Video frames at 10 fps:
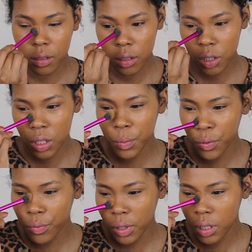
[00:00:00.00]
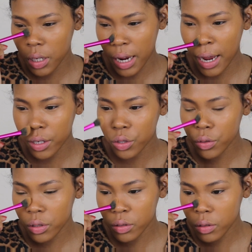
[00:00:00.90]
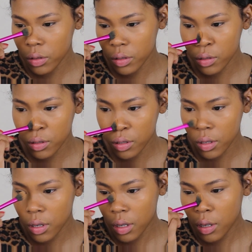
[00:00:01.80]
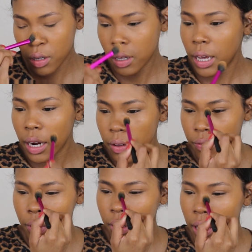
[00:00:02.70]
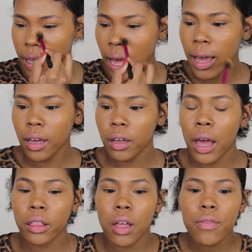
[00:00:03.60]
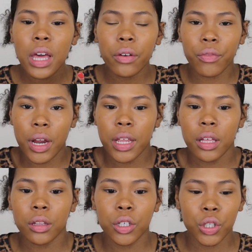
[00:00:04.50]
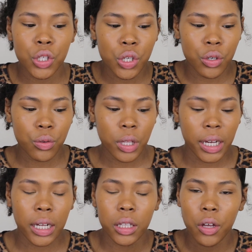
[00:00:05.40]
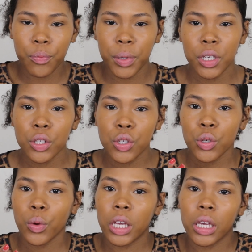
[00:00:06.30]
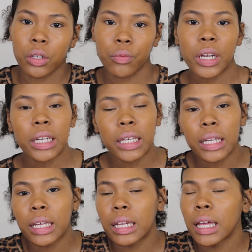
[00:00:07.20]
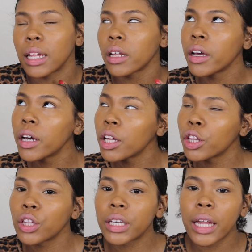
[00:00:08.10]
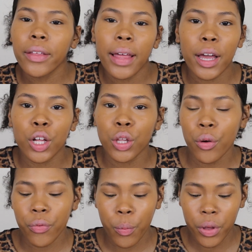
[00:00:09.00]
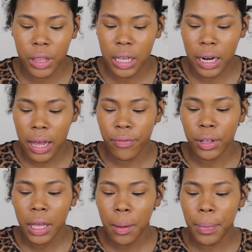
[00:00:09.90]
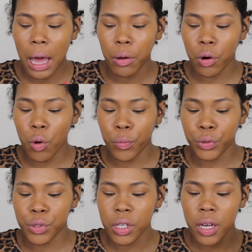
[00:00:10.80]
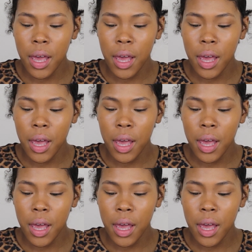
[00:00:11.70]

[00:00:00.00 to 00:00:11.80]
to just be really natural. And I feel like I love that radiant look too. Like, I love being dewy and radiant and getting that glow from within. And I feel like a powder almost